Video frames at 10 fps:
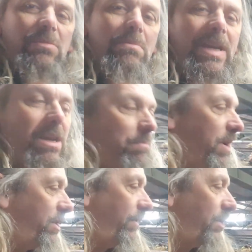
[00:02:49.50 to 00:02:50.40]
me a
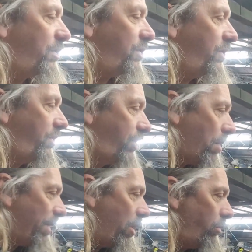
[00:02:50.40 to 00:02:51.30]
bit of a
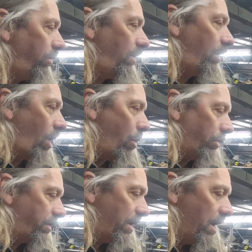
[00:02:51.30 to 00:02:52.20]
stubborn old
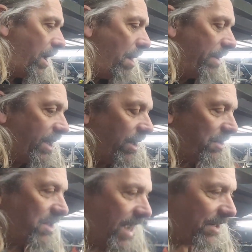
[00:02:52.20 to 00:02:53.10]
goat, because
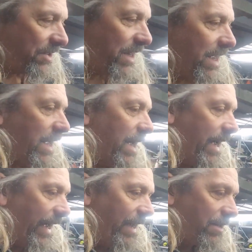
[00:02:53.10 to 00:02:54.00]
this
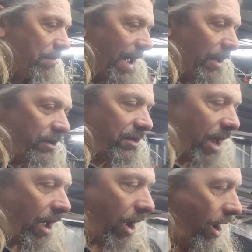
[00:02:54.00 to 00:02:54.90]
is about as
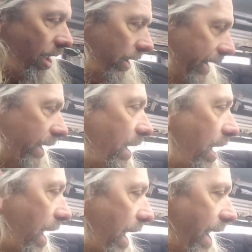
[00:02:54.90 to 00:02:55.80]
early
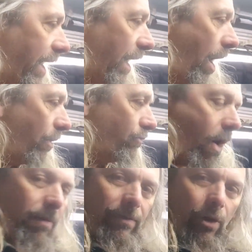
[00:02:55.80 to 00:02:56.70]
a
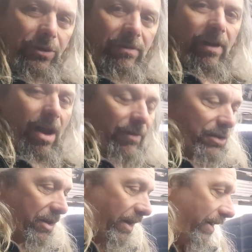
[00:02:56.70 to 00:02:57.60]
Rover 45 as
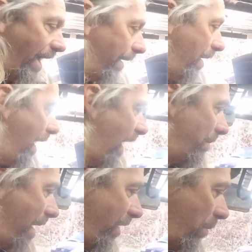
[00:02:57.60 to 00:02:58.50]
you can get. It
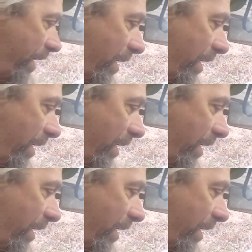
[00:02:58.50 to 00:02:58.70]
may not be